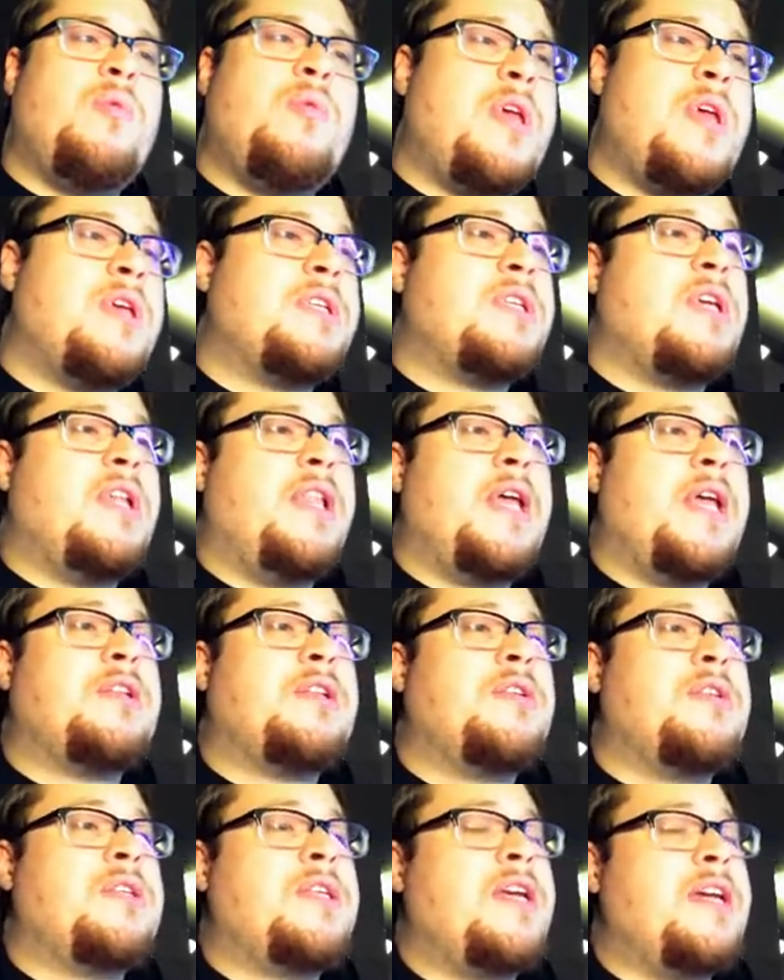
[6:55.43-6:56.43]
we as
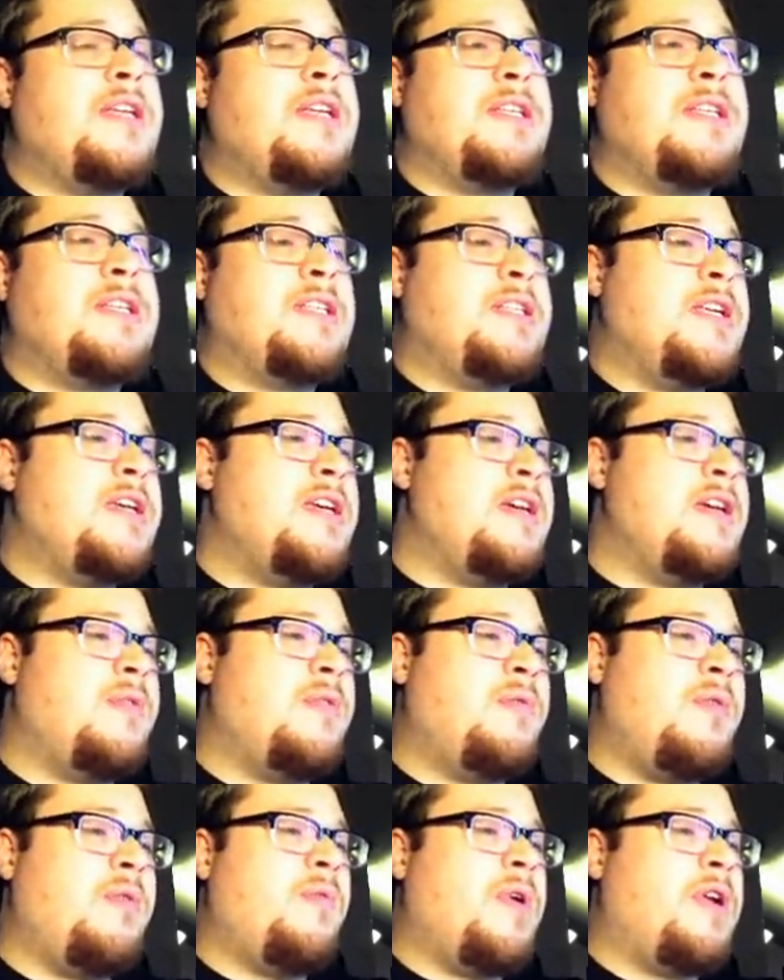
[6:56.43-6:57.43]
collectors like to see.
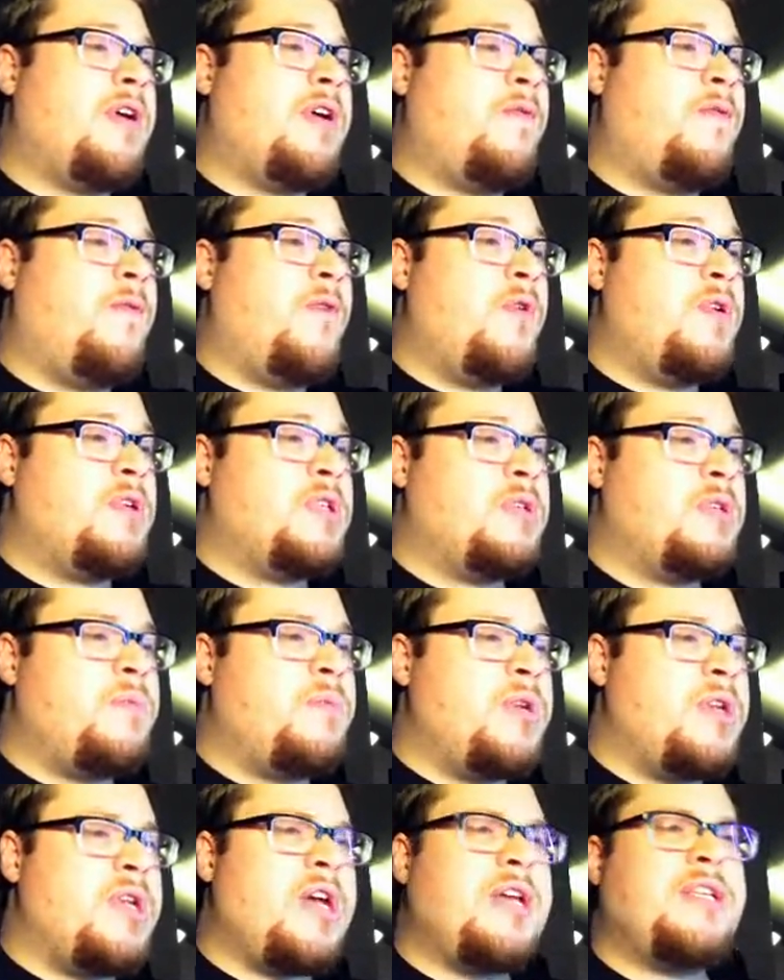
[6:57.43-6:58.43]
We want our foils to
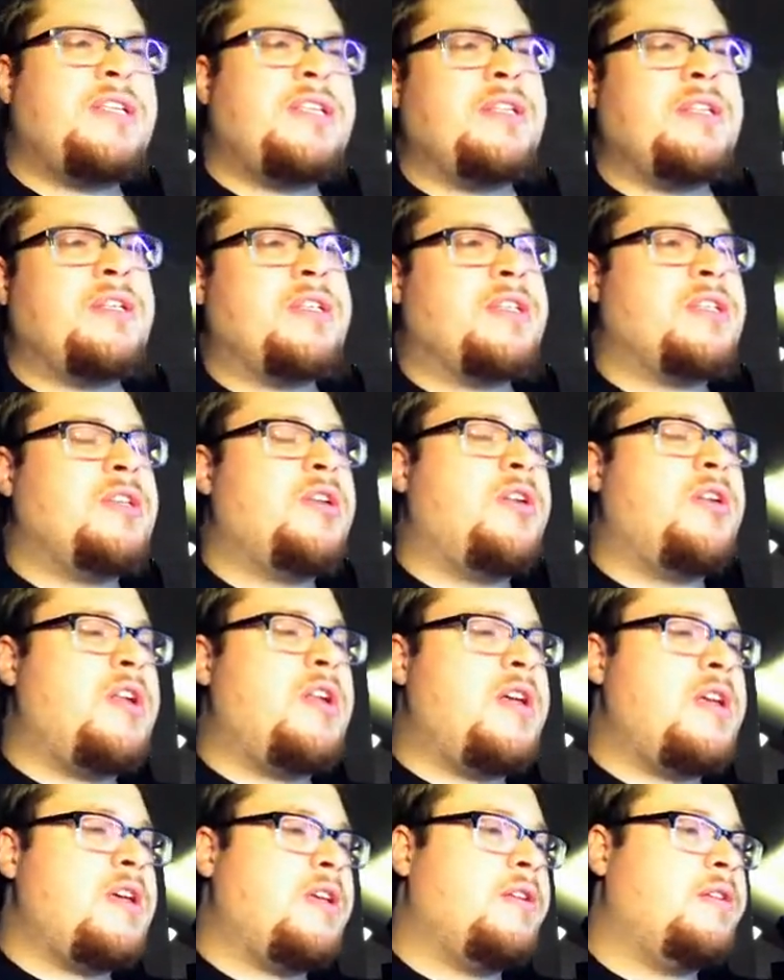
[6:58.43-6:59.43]
be nice and sturdy,